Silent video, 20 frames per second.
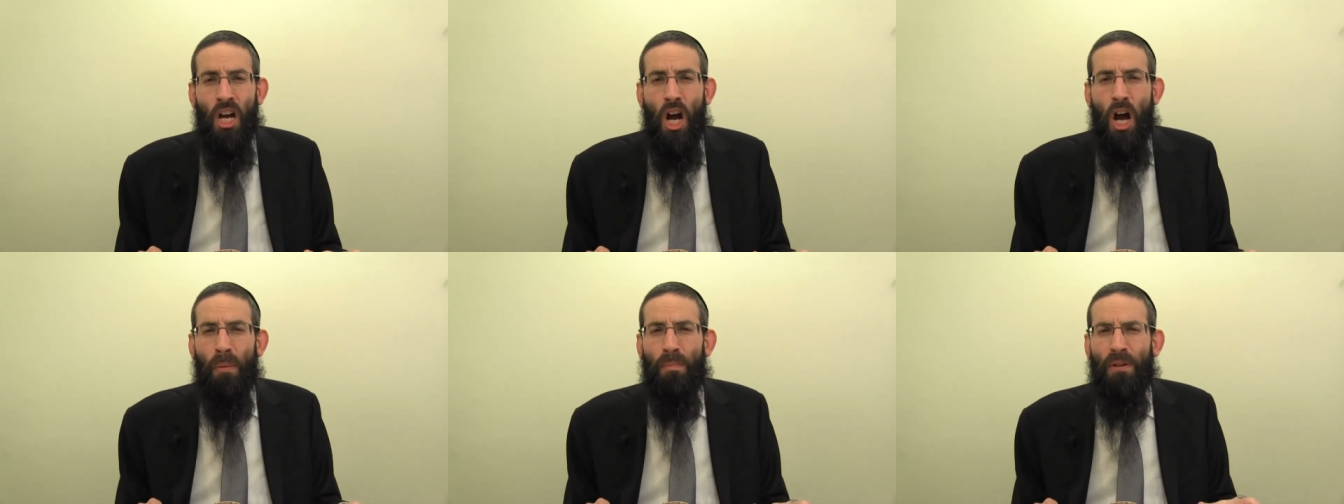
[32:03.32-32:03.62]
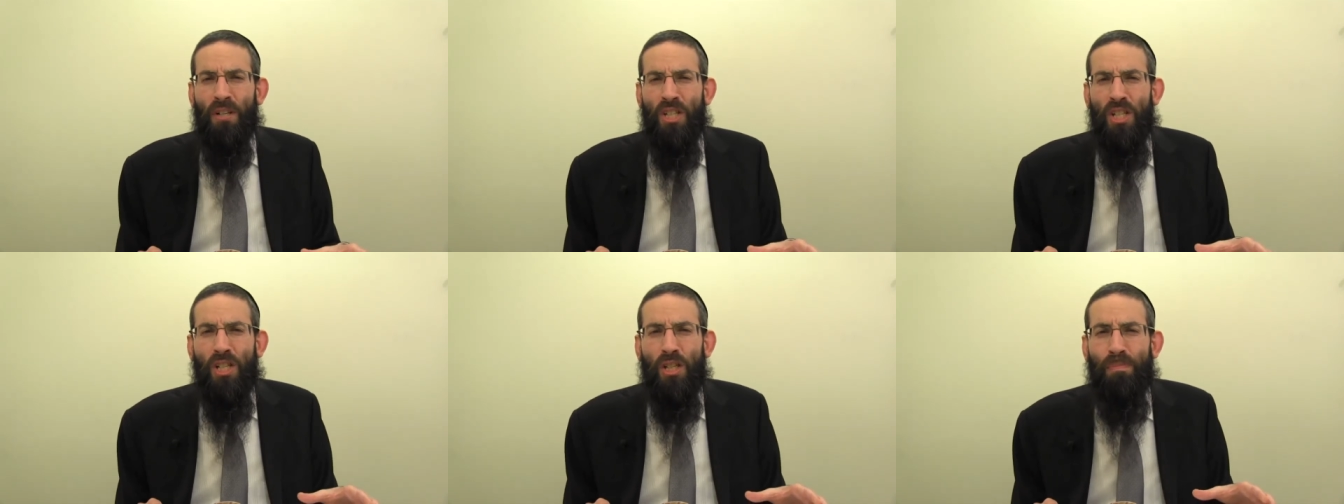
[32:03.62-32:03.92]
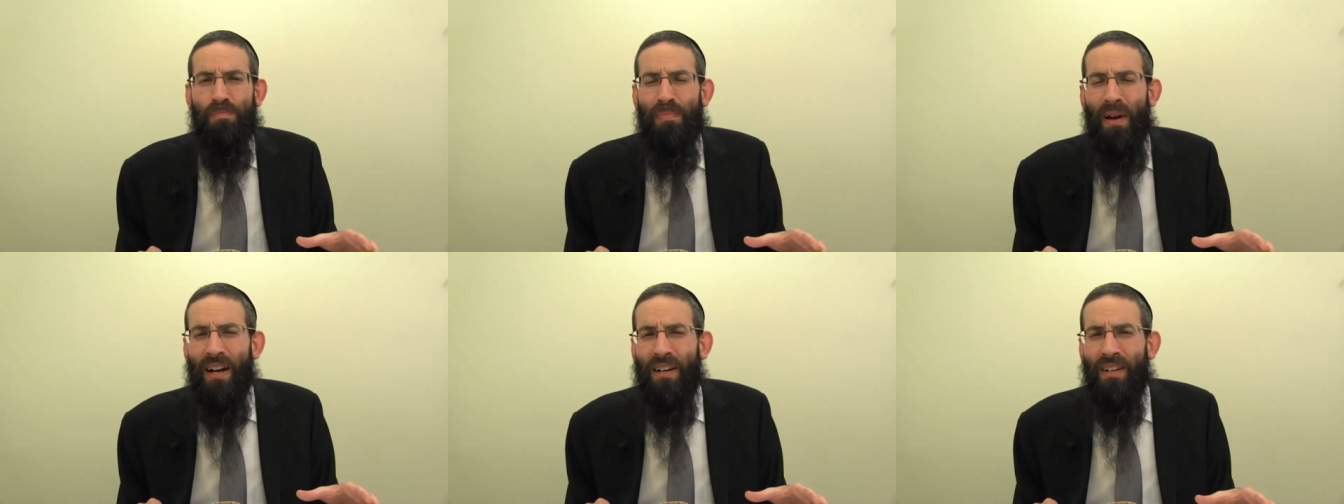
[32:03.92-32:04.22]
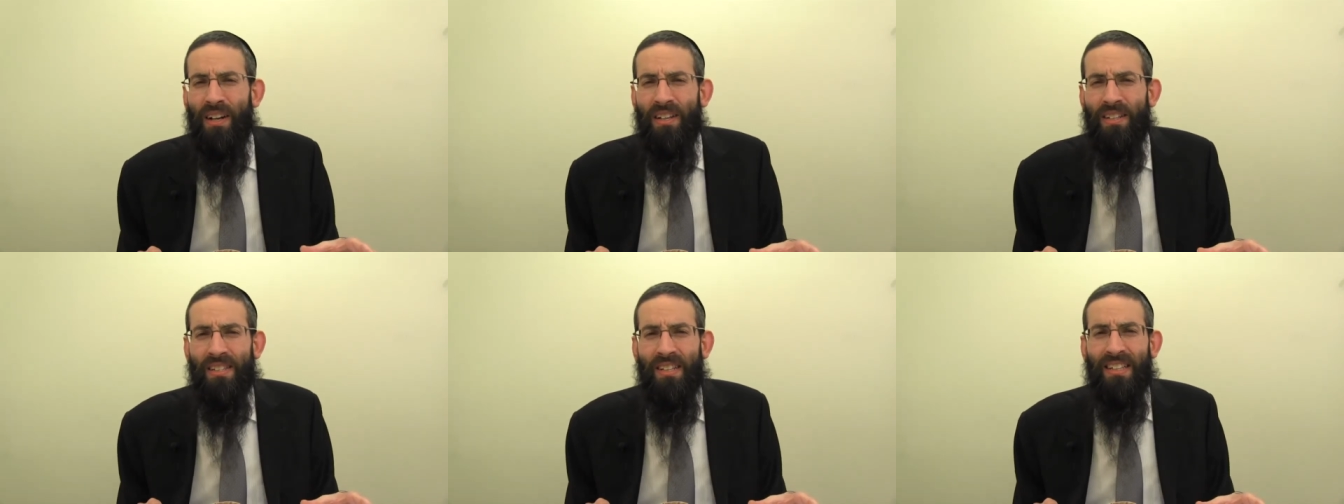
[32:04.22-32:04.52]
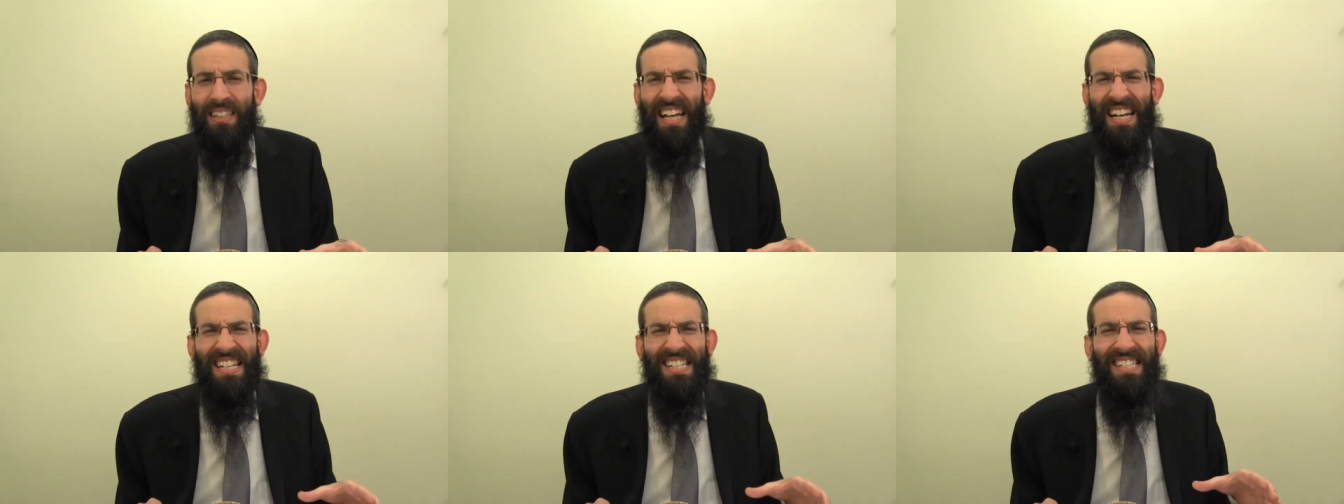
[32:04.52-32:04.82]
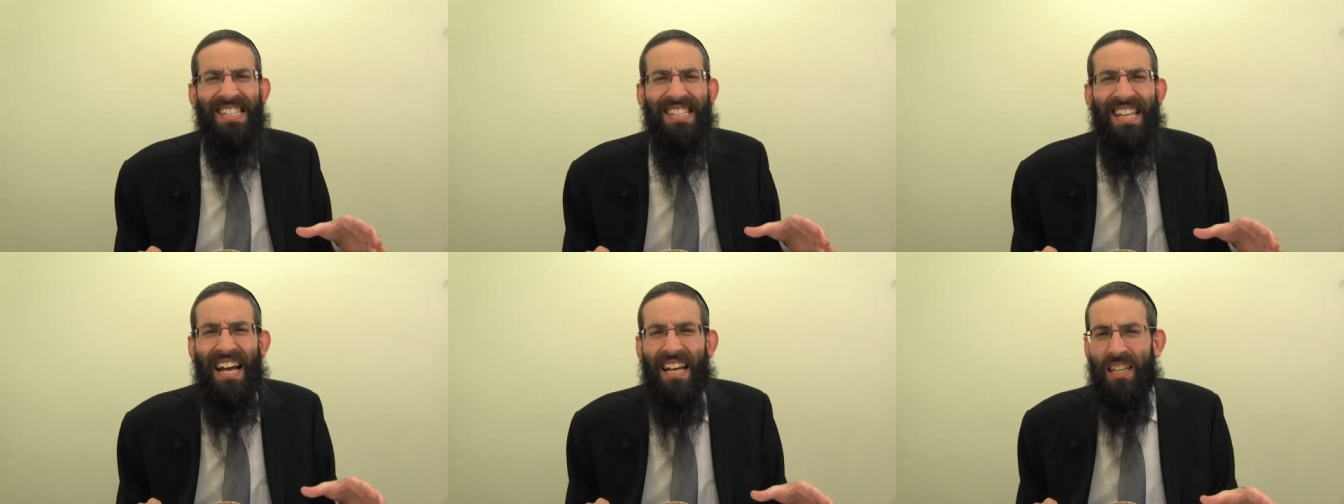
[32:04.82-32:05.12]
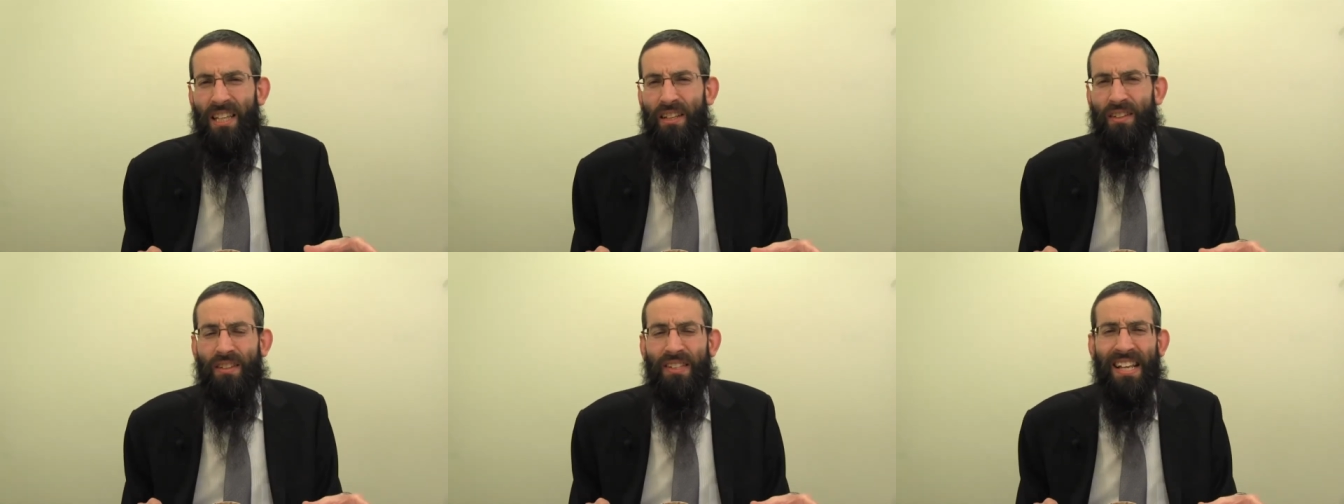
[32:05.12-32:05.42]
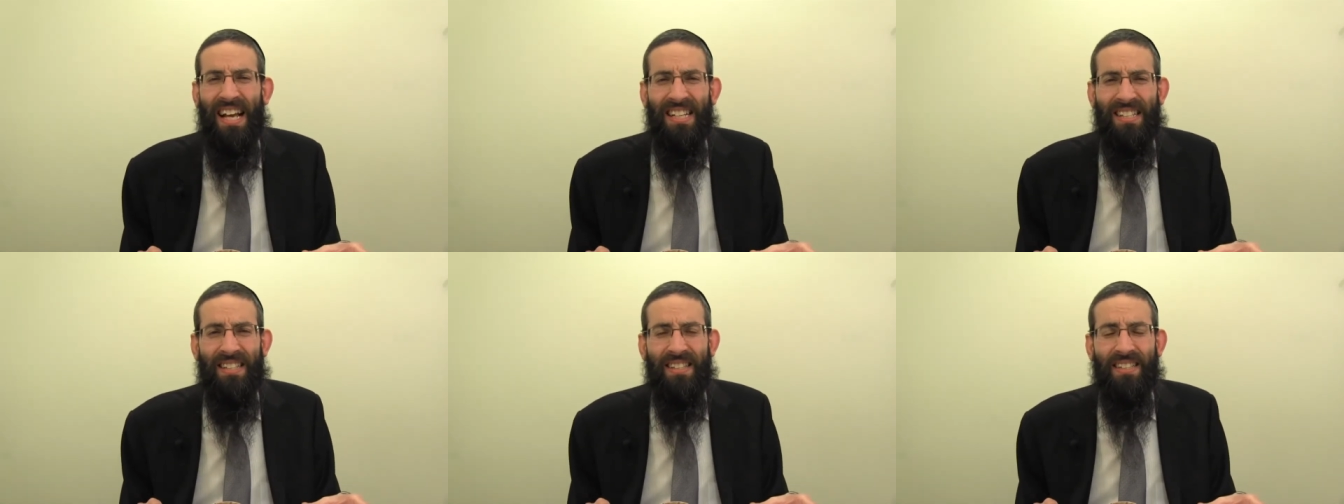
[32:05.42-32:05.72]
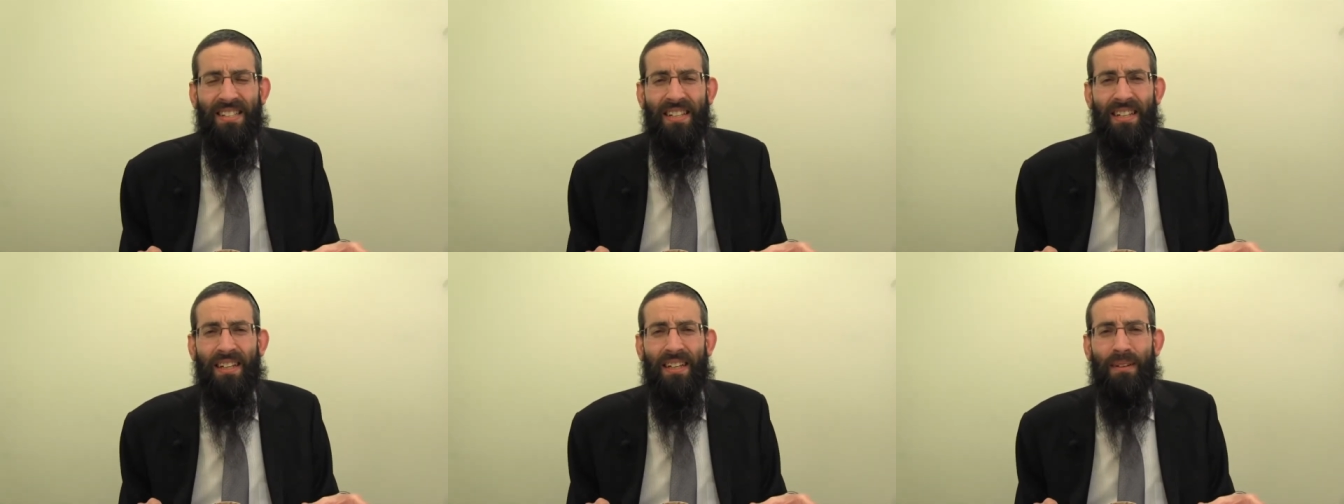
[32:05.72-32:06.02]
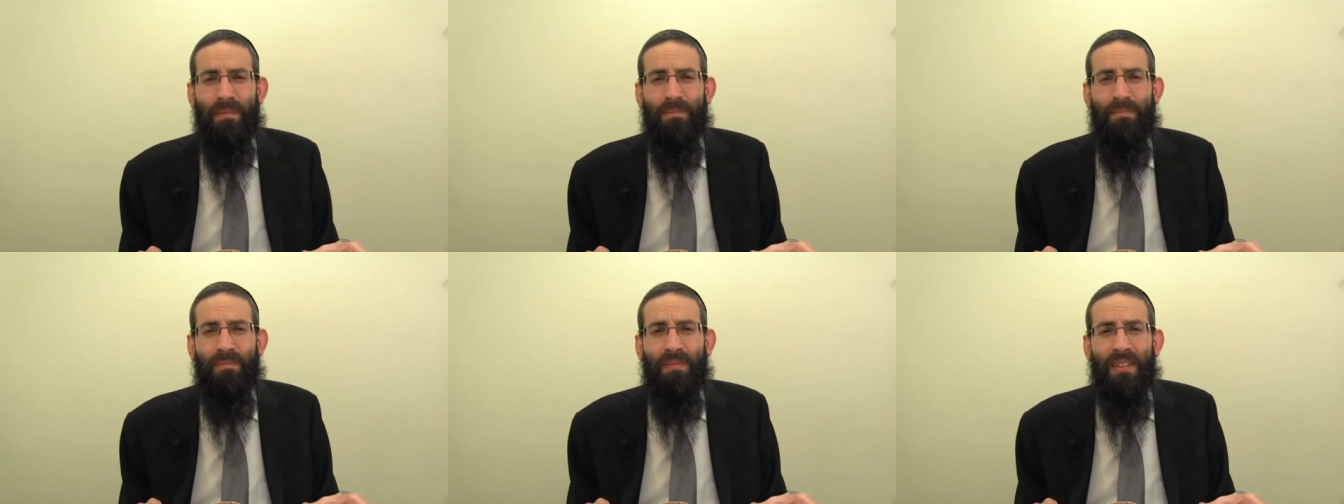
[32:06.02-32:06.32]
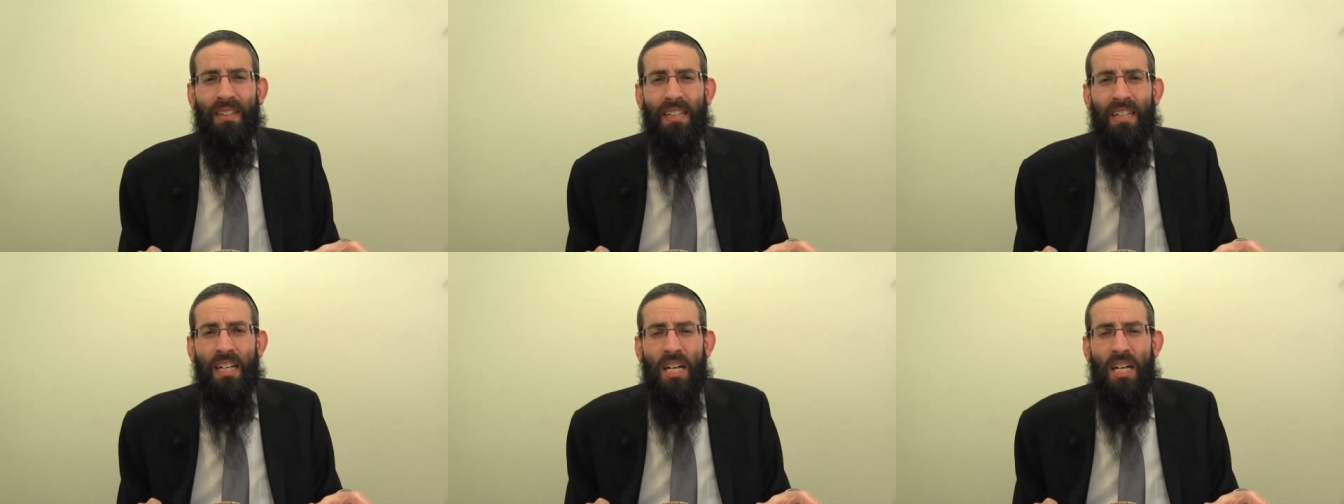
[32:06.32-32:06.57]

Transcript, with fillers: A person's parnasa that is destined, destined to him